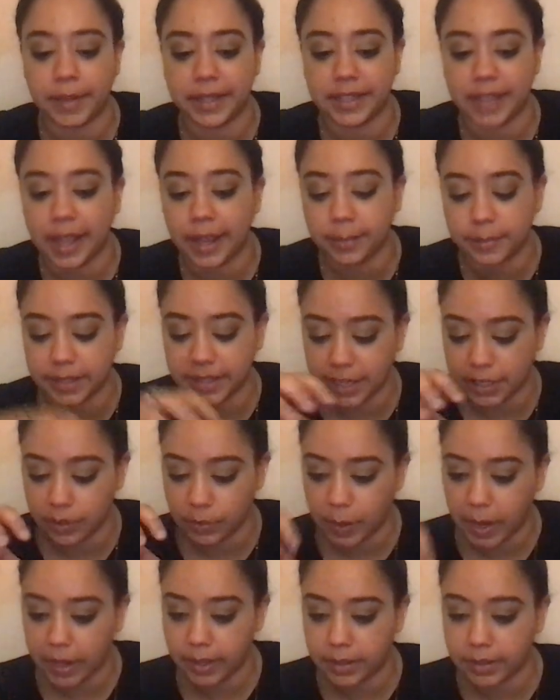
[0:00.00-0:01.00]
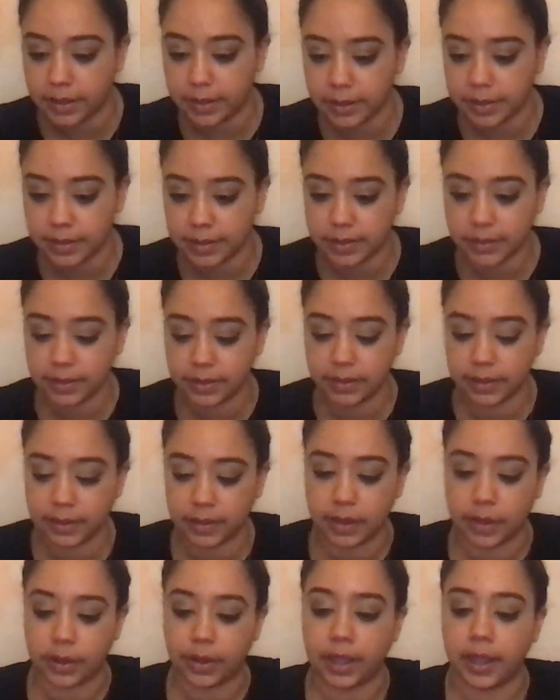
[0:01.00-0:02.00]
times that you had in this,
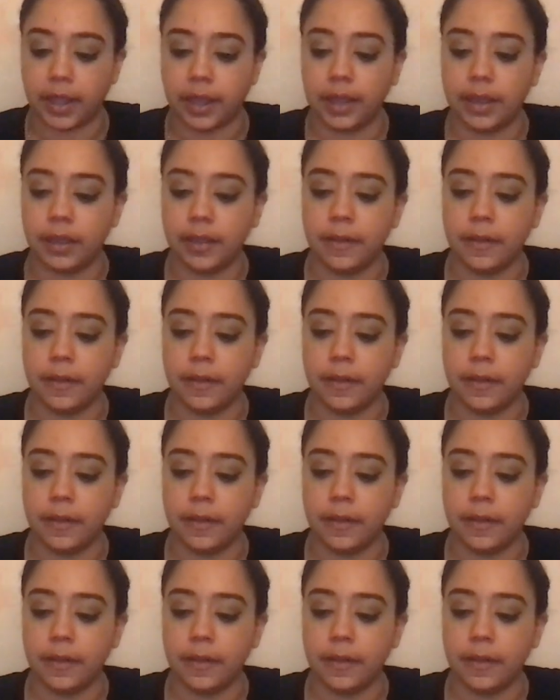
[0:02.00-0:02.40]
okay?